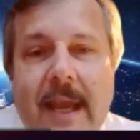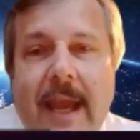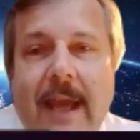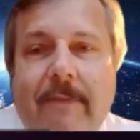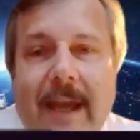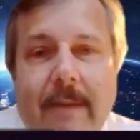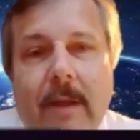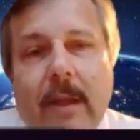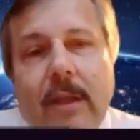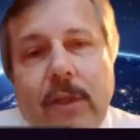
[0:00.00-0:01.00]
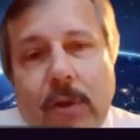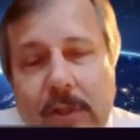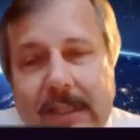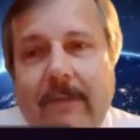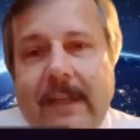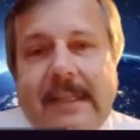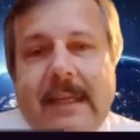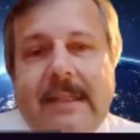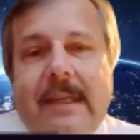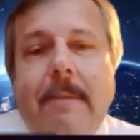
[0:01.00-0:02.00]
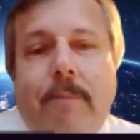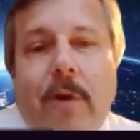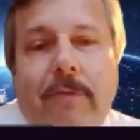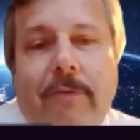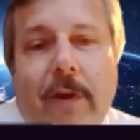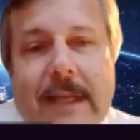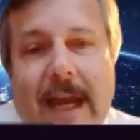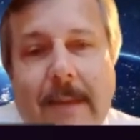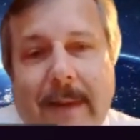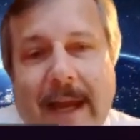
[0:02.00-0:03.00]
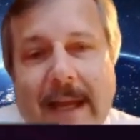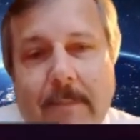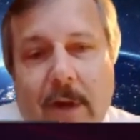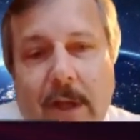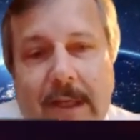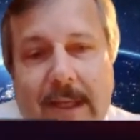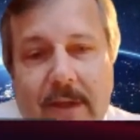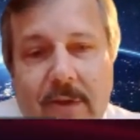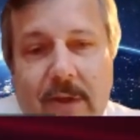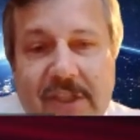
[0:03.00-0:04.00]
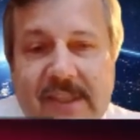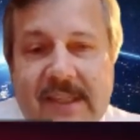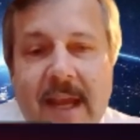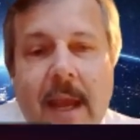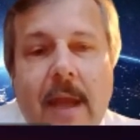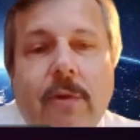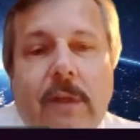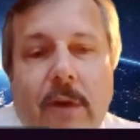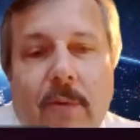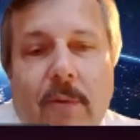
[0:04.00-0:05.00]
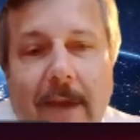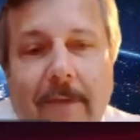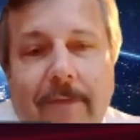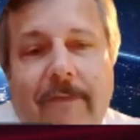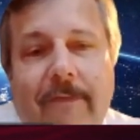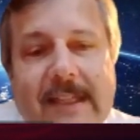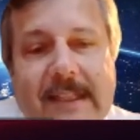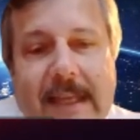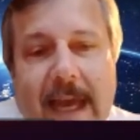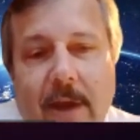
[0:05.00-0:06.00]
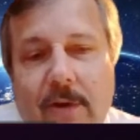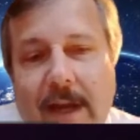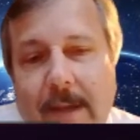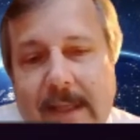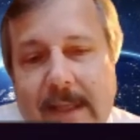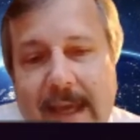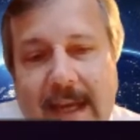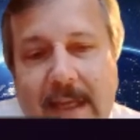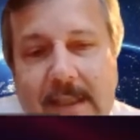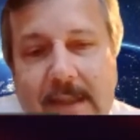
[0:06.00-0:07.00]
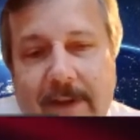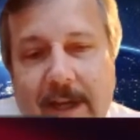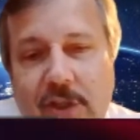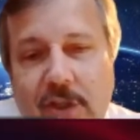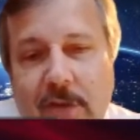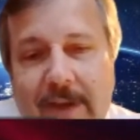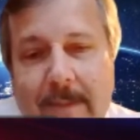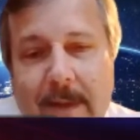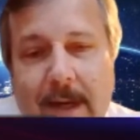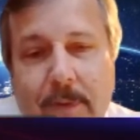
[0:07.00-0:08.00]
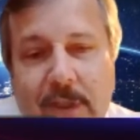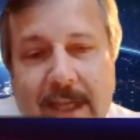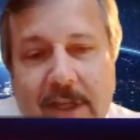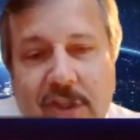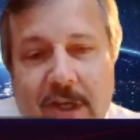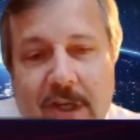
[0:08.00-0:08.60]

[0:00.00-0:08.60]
and then using this as an input for tight binding model calculations to derive the phase diagrams, again as a function of chemical potential